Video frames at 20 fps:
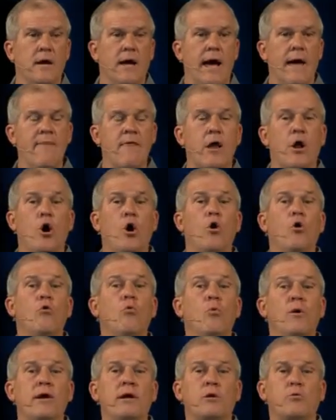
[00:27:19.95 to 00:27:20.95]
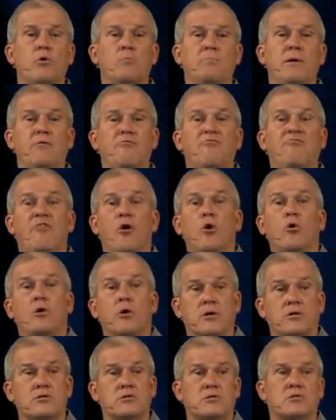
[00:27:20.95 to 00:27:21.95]
and that whole week would be
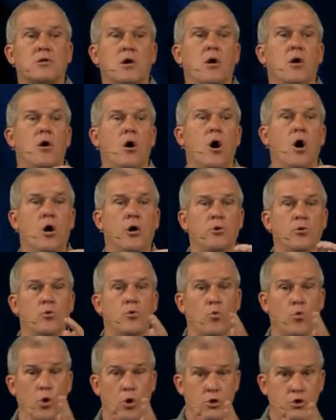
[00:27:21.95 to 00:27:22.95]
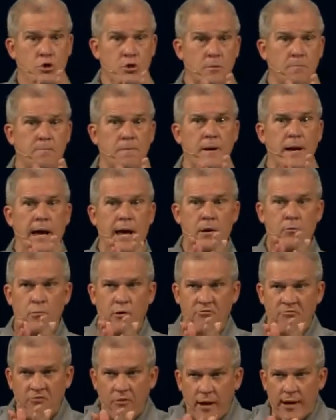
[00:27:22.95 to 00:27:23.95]
focused on worship and
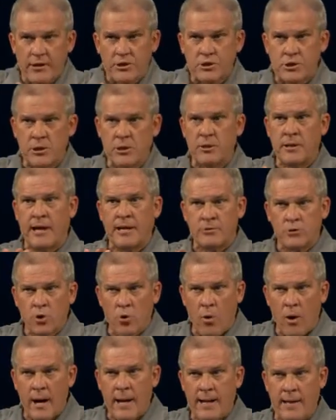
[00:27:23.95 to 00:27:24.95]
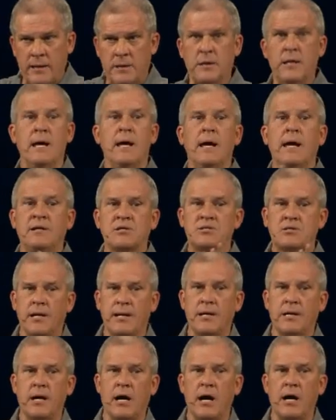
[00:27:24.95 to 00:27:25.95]
reflection and quiet and say,
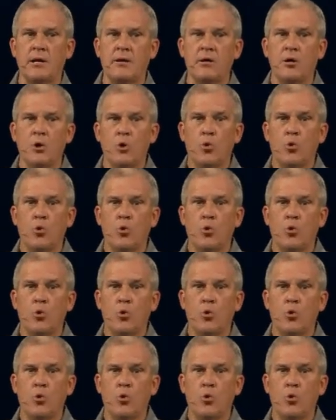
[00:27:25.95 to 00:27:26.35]
God,